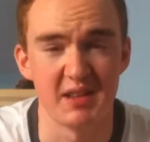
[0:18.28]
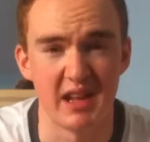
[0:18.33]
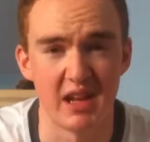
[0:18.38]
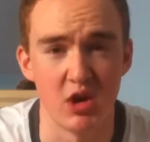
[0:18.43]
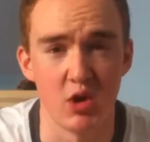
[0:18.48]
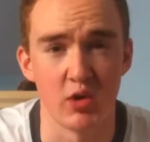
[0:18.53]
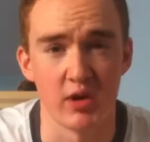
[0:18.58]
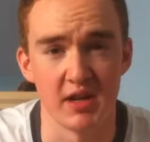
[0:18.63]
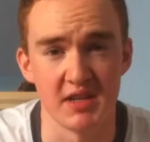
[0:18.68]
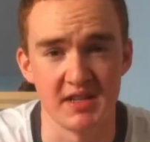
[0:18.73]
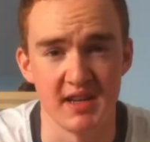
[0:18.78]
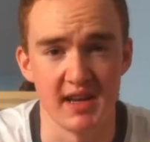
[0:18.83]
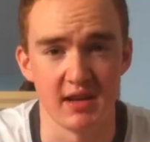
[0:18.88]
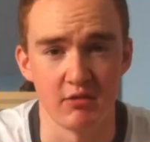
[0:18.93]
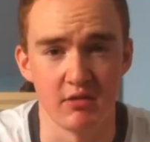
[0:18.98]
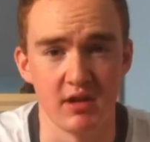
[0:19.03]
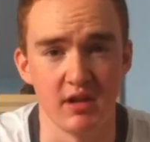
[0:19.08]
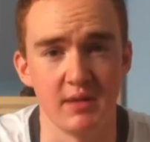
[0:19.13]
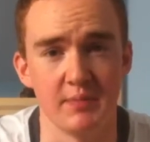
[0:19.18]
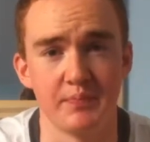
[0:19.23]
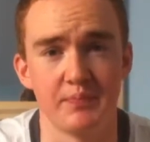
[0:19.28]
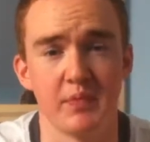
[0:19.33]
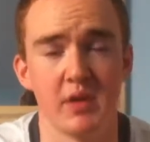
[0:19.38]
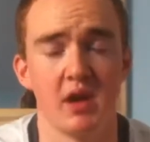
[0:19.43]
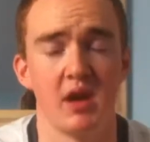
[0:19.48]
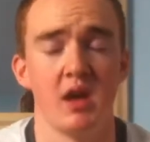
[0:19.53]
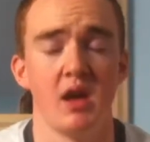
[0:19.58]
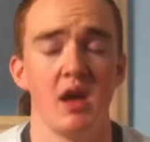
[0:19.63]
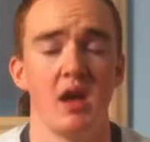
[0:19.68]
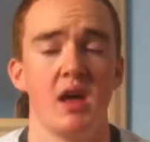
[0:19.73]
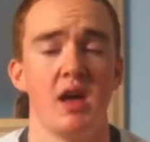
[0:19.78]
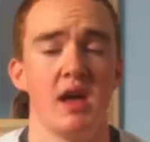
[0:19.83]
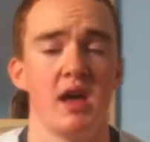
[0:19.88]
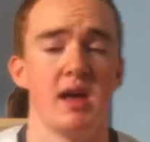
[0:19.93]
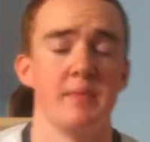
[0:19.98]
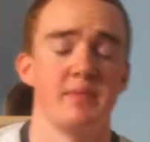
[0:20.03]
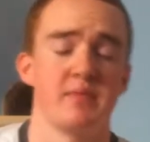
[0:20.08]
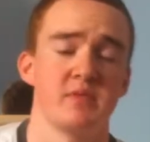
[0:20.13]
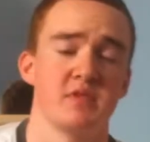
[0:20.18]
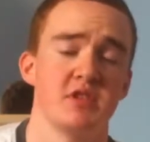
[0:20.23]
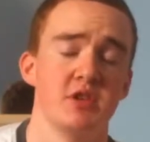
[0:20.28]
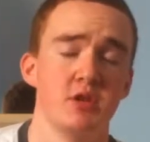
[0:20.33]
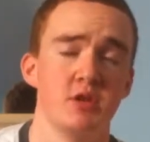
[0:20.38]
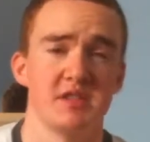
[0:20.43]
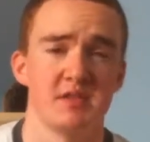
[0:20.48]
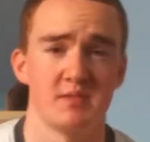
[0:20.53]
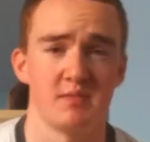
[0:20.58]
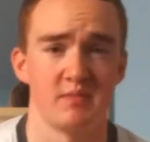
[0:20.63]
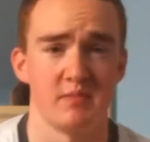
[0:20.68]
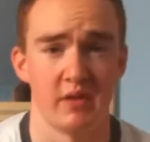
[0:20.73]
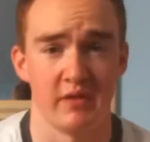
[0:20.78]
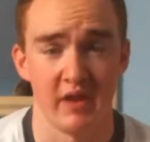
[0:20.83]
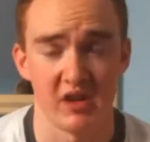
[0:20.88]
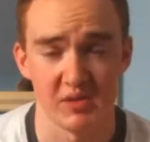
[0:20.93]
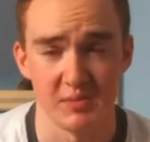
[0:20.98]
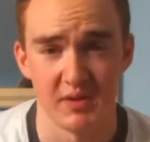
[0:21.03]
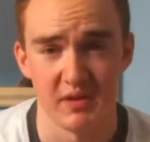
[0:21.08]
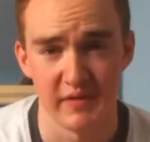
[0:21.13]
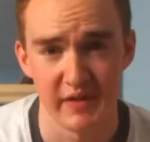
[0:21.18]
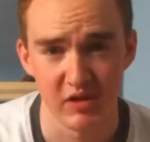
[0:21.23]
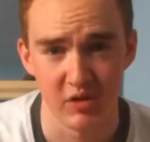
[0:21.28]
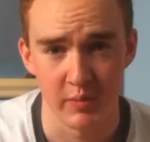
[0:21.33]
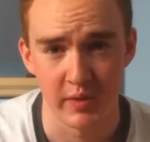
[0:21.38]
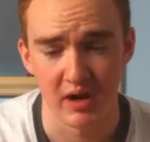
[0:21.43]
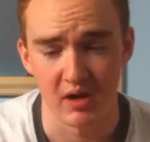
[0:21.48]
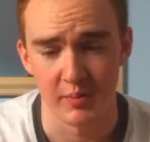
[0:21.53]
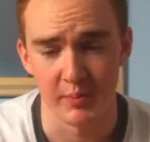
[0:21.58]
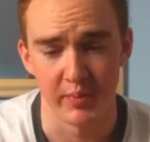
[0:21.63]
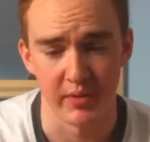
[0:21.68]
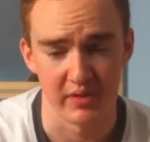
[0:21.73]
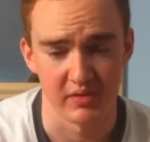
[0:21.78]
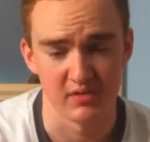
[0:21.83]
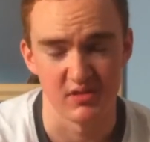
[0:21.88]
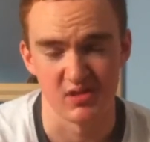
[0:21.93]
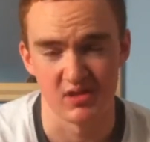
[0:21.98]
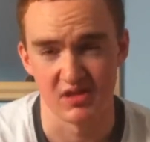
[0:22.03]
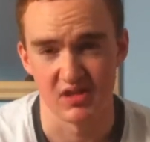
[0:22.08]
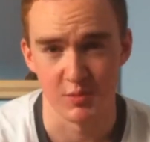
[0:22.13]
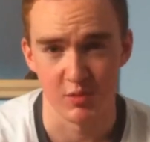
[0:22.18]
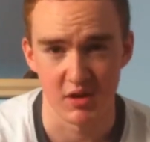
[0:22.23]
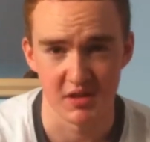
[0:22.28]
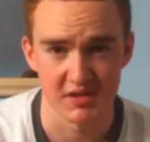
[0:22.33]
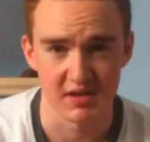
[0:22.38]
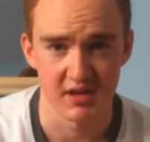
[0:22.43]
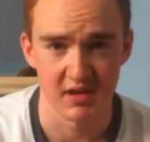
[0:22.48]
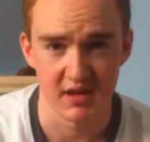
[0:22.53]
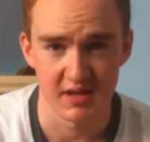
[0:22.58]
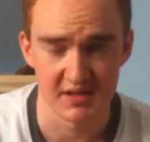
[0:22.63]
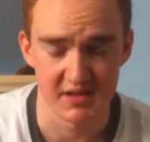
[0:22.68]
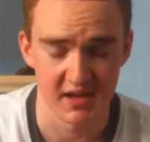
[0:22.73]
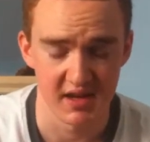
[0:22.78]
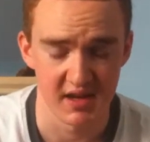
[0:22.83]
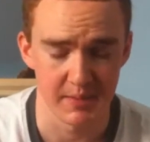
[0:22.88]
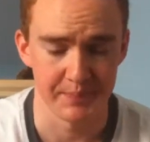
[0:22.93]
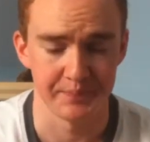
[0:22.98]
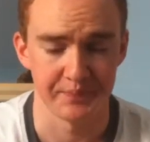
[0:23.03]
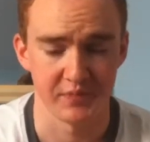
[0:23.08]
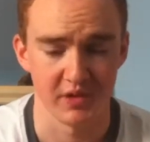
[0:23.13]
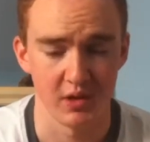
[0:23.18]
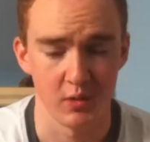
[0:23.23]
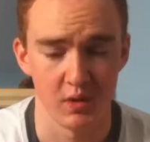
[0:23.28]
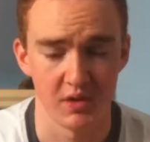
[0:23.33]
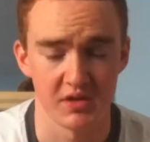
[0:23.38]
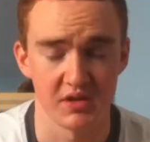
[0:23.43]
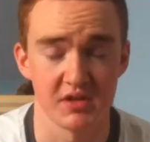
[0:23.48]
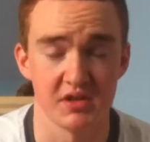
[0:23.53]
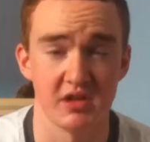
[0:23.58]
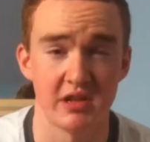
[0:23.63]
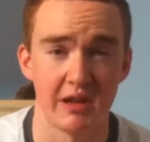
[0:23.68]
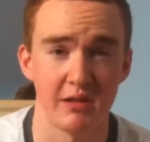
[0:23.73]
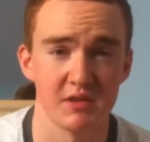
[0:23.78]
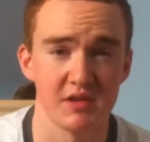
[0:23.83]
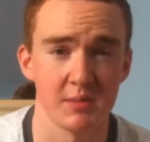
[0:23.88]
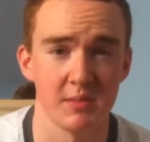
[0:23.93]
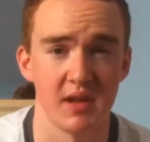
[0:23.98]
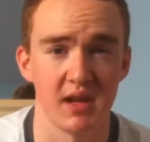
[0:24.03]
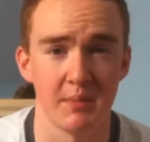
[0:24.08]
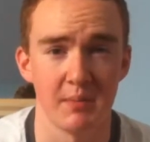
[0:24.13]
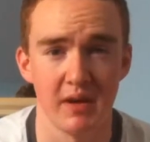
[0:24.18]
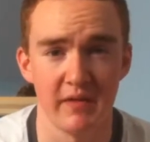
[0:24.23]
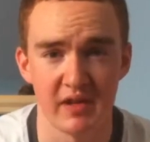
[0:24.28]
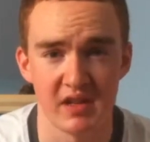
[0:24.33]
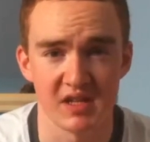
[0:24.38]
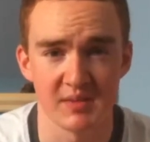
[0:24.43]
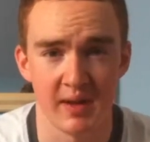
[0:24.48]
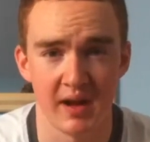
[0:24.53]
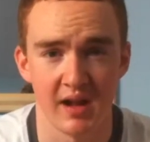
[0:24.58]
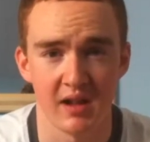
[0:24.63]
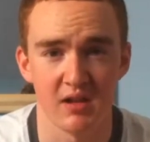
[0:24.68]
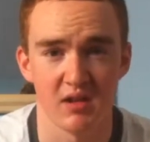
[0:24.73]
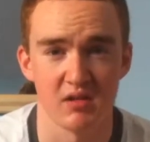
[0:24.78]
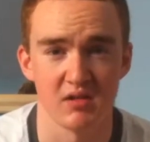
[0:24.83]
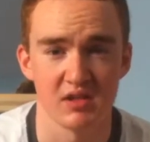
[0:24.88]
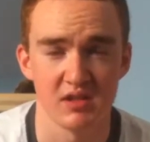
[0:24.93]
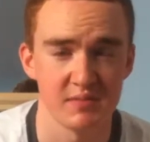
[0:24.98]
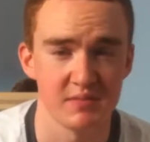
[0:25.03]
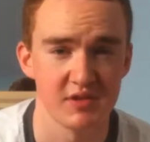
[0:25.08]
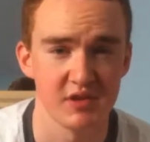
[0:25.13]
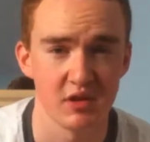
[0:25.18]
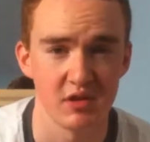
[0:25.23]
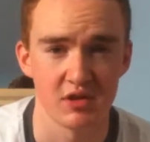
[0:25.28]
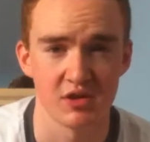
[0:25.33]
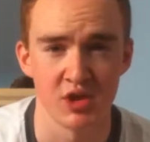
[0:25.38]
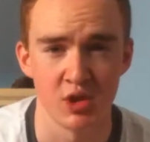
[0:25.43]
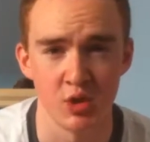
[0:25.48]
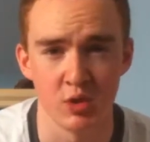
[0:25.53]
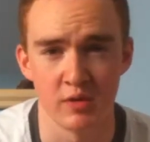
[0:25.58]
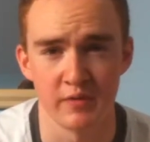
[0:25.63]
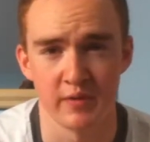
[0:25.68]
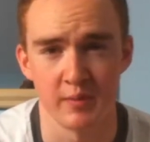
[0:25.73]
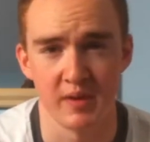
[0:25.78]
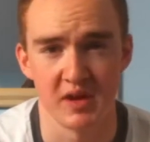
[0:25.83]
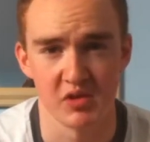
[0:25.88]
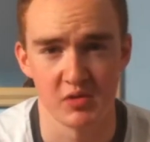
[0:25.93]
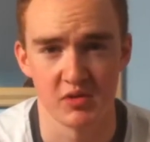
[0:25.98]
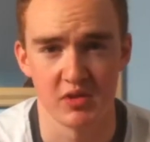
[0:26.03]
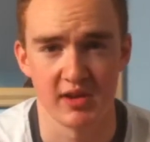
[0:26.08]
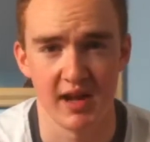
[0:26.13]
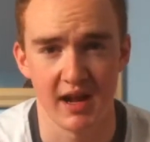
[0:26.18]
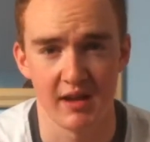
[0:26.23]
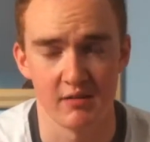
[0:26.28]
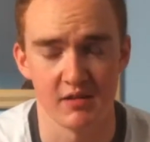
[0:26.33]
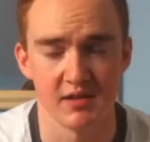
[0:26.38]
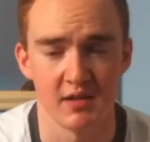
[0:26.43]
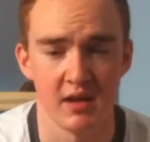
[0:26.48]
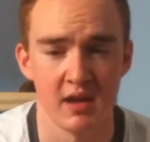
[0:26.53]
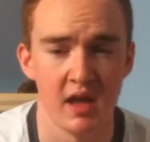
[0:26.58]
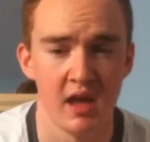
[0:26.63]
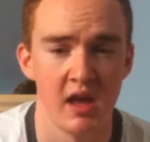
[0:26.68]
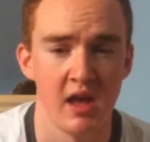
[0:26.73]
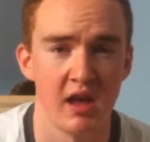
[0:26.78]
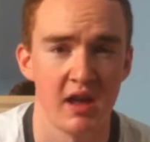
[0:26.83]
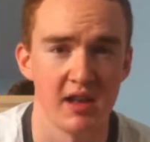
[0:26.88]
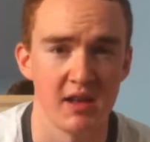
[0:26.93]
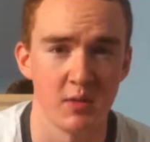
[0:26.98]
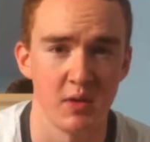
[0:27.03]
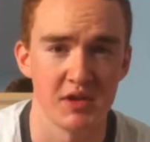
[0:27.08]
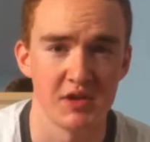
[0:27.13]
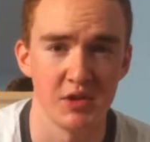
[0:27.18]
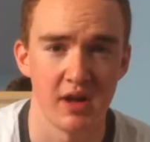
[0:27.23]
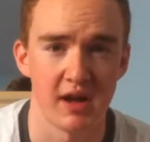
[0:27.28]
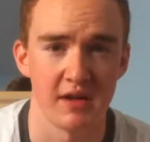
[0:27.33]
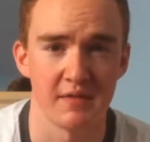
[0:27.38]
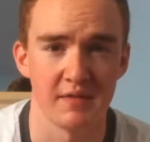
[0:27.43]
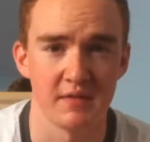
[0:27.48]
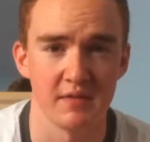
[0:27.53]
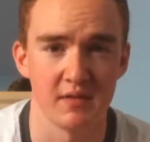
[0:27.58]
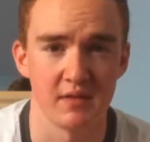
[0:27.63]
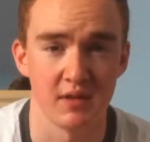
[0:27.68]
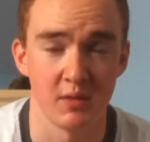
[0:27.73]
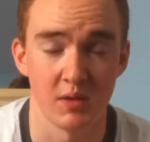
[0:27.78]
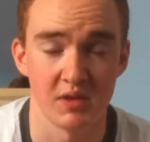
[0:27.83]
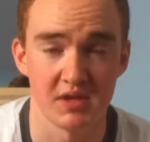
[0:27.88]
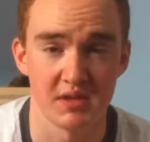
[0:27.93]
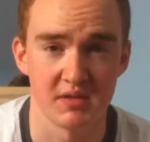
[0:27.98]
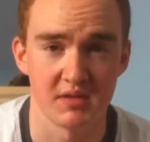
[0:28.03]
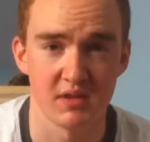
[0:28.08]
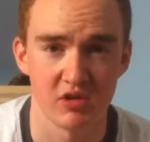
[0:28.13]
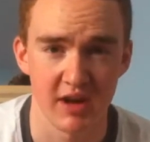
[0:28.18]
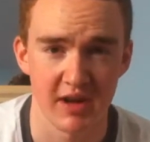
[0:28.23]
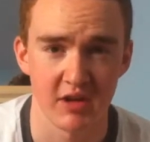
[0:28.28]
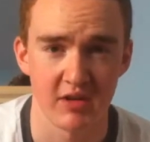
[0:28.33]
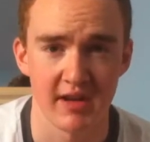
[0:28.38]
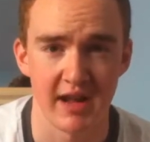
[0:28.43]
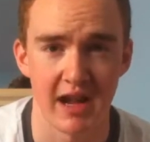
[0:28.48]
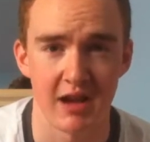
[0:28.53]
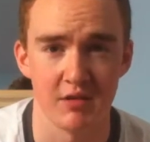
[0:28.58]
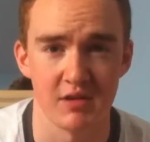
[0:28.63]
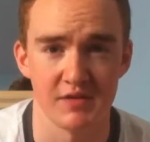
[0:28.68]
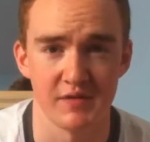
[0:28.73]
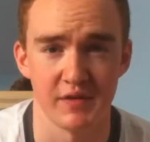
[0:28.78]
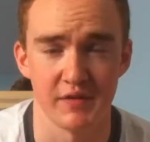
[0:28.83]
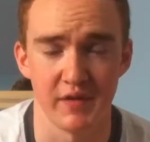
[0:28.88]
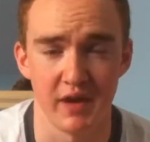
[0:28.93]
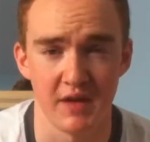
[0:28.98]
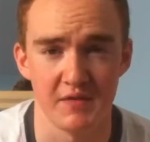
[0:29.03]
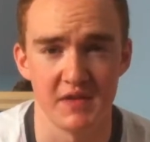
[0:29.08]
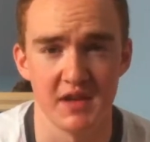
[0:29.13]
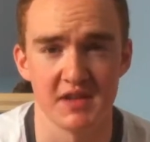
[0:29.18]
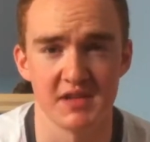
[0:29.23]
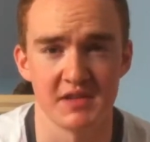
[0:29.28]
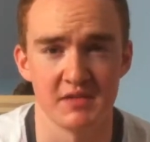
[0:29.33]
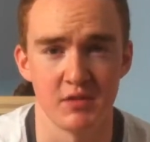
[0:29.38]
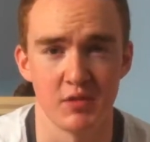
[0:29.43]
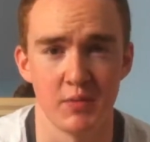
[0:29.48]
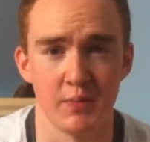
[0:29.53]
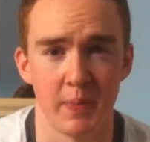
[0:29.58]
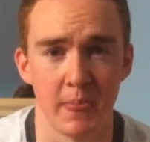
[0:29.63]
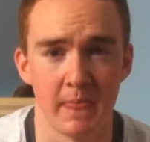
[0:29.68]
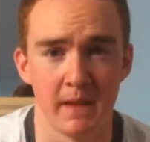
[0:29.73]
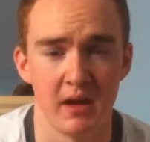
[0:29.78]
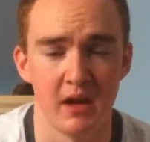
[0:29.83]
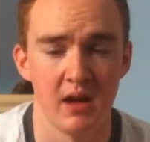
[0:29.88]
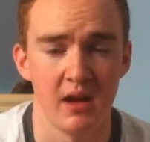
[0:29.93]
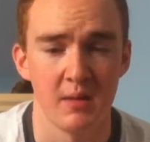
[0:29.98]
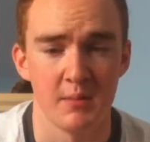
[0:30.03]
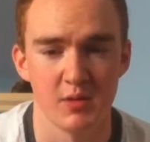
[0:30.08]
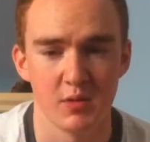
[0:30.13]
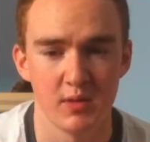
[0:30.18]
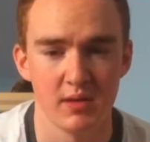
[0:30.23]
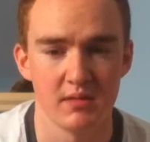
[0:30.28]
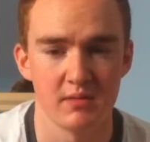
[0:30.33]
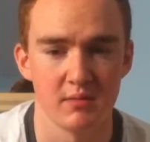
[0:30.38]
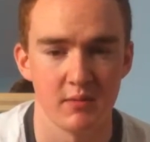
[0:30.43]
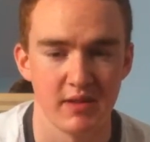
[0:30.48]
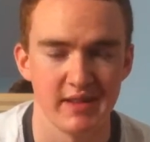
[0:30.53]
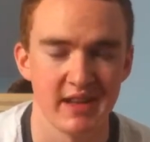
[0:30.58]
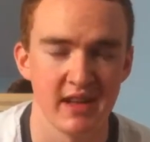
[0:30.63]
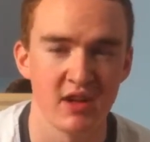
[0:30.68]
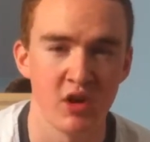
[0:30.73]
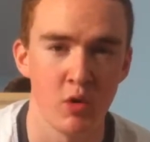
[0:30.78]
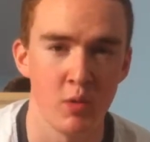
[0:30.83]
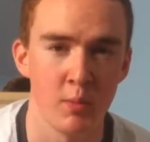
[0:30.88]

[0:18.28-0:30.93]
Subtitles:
daily caloric intake really. To do this, I've actually made a video about it, but just to summarise it, it's you want to download something like MyFitnessPal or some sort of tool for measuring your calories. And you want to do that, you want to track your calories for 5 days in a row.